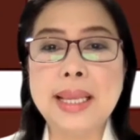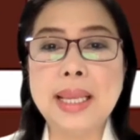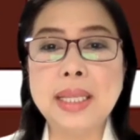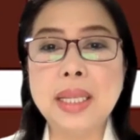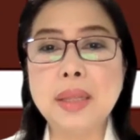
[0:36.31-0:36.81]

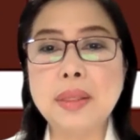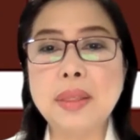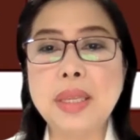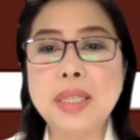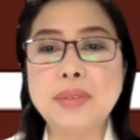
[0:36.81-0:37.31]
and the health
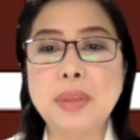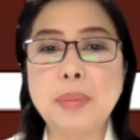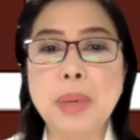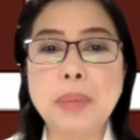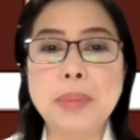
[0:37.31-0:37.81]
needs of the
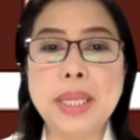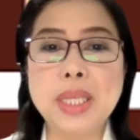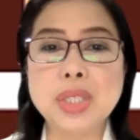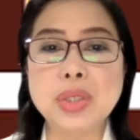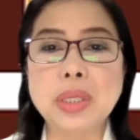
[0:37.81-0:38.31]

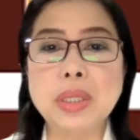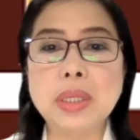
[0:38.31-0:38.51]
population.